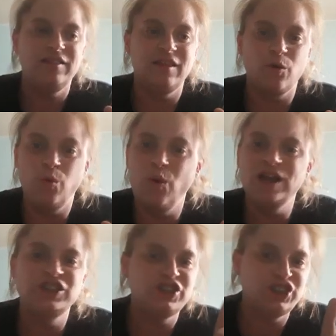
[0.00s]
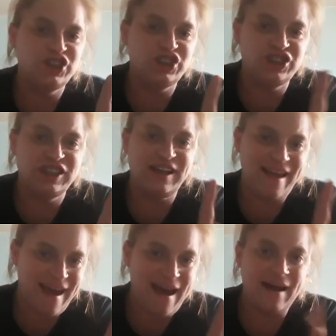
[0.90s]
the question she
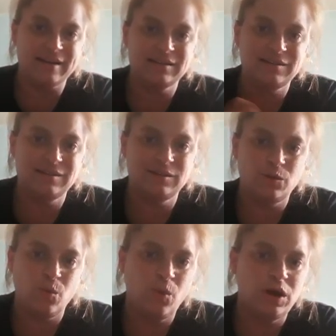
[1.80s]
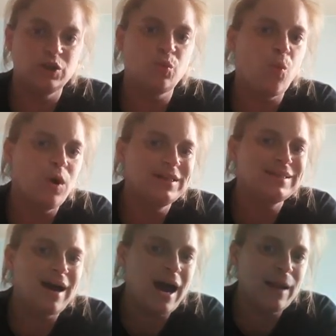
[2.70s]
asked was, what
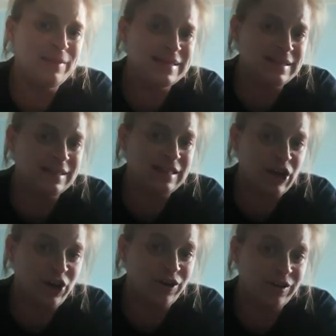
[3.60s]
time is it there?